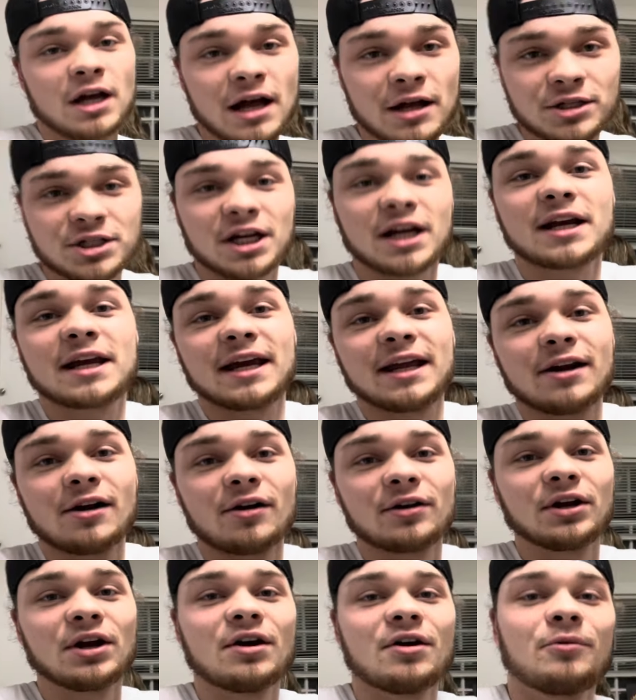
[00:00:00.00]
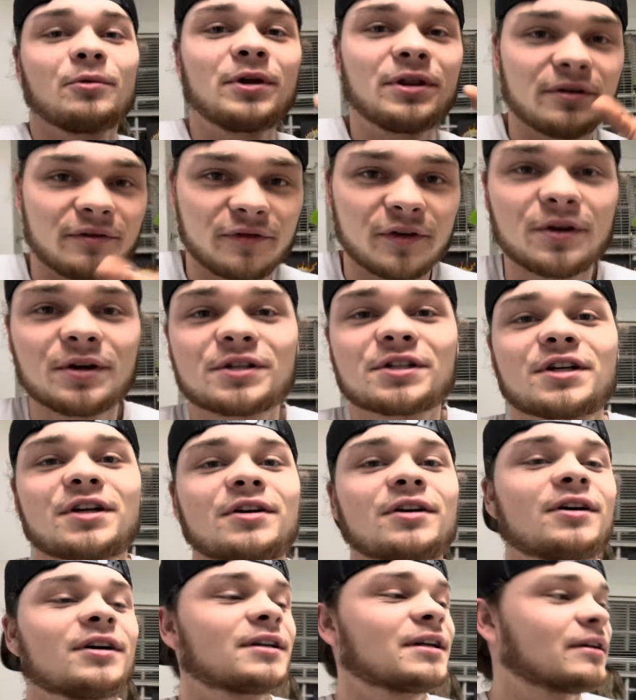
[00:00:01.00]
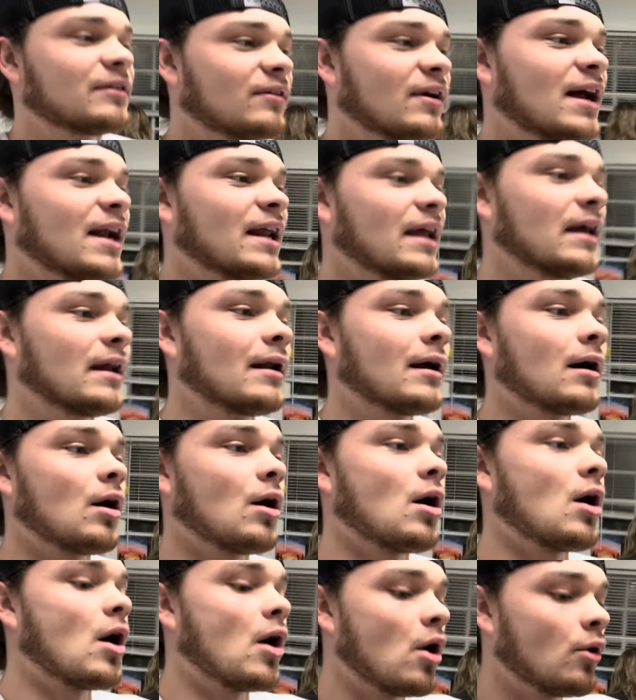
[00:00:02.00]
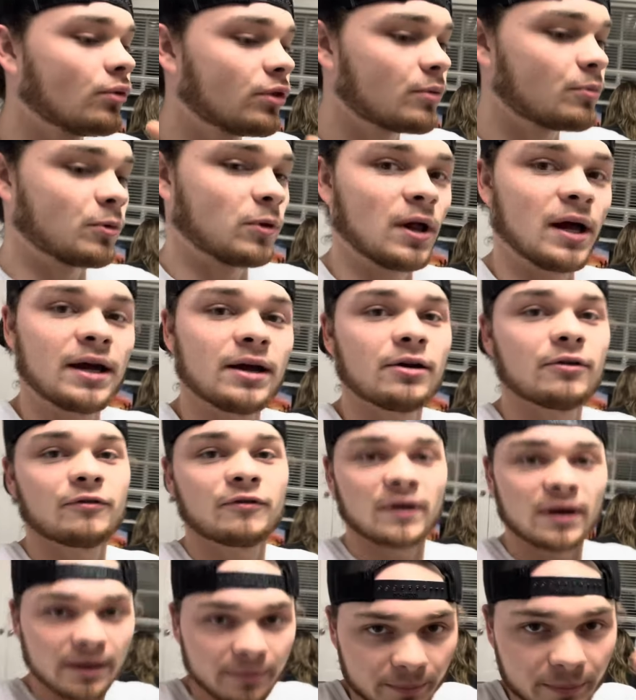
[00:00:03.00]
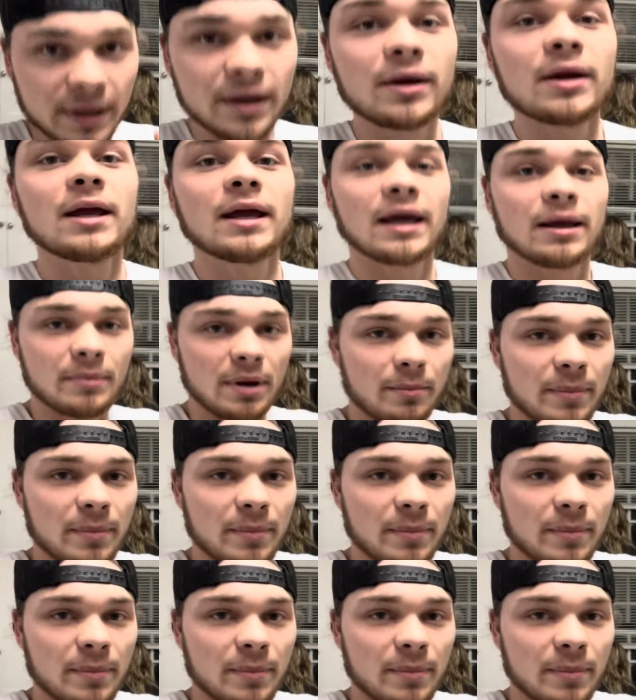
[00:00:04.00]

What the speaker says: I'll check in on y'all when the food is cooked and ready and on the plate, finna be in my